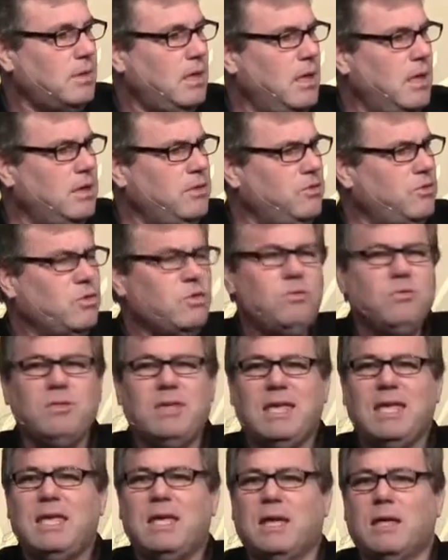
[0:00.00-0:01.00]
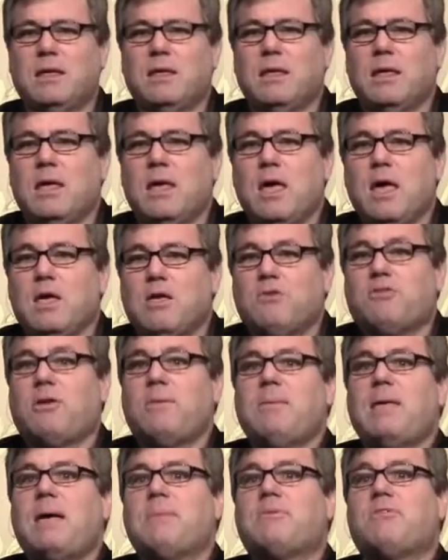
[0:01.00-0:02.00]
unto the end. And
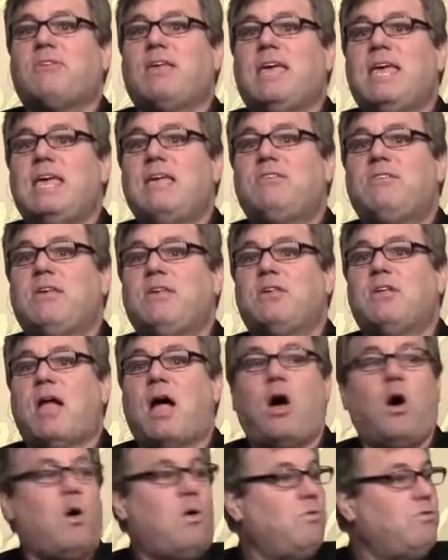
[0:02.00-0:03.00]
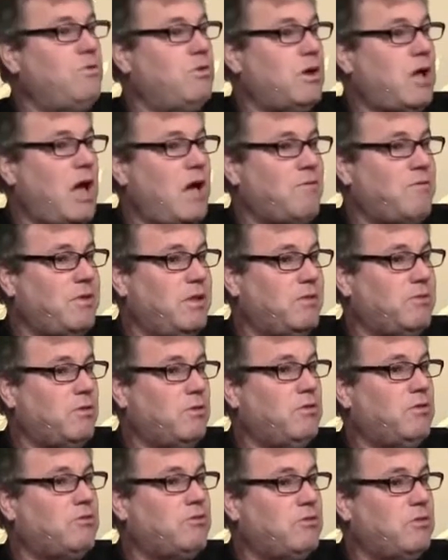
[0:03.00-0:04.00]
sometimes it's easy to not hold your confidence
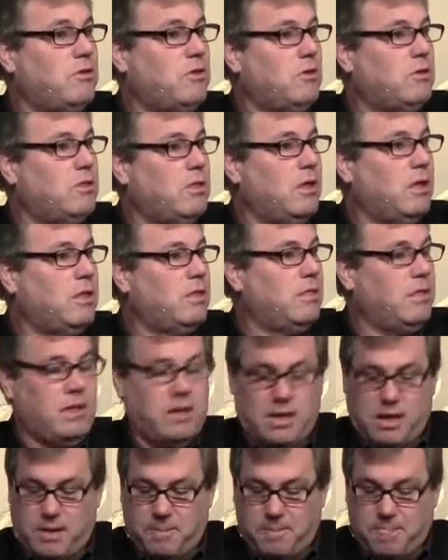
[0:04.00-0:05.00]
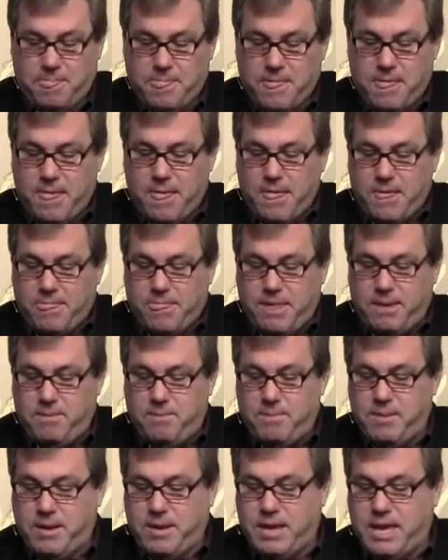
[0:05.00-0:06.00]
or your, your the the, um, the
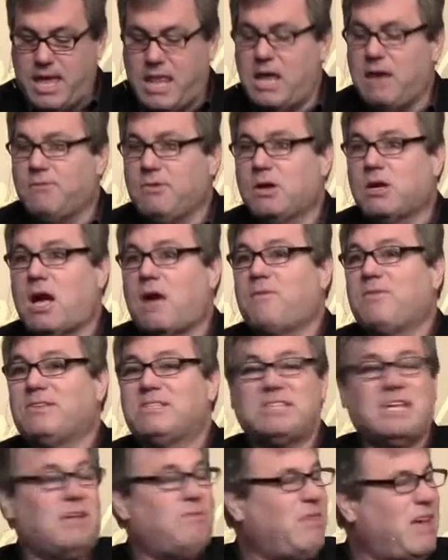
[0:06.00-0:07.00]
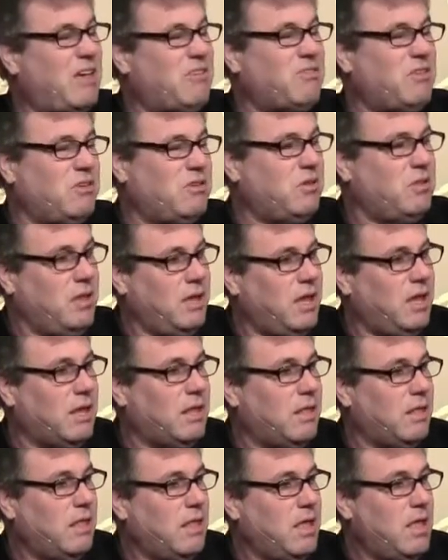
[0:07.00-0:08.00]
beginning of your confidence steadfast unto the
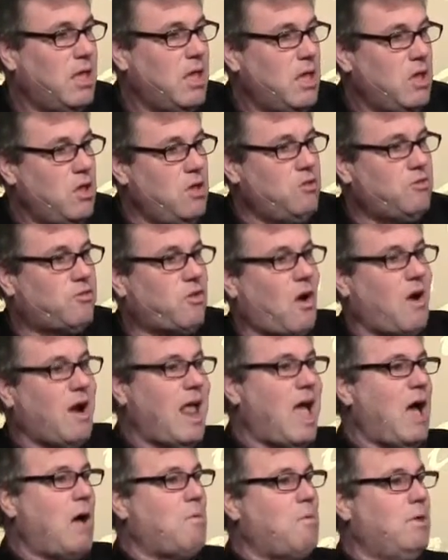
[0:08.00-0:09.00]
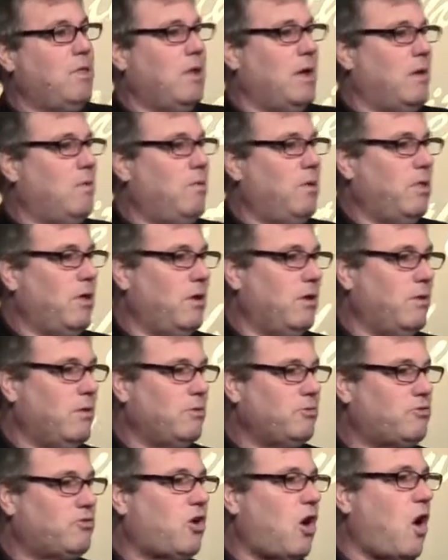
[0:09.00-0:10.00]
end. You can start out with a with
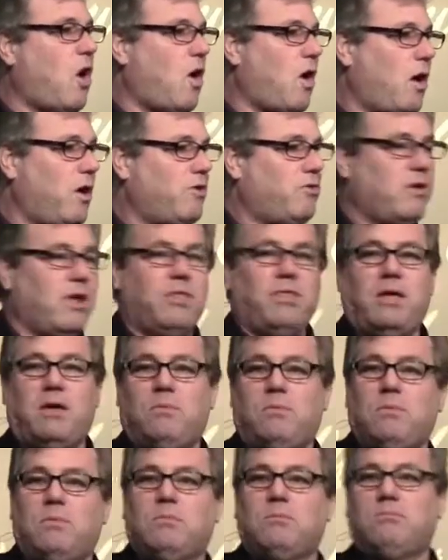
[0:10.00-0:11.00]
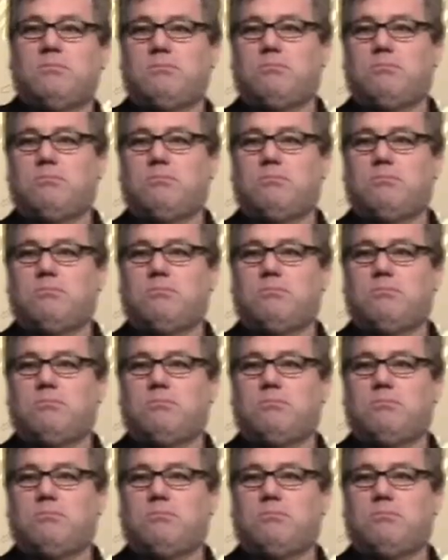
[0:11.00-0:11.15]
a charge and then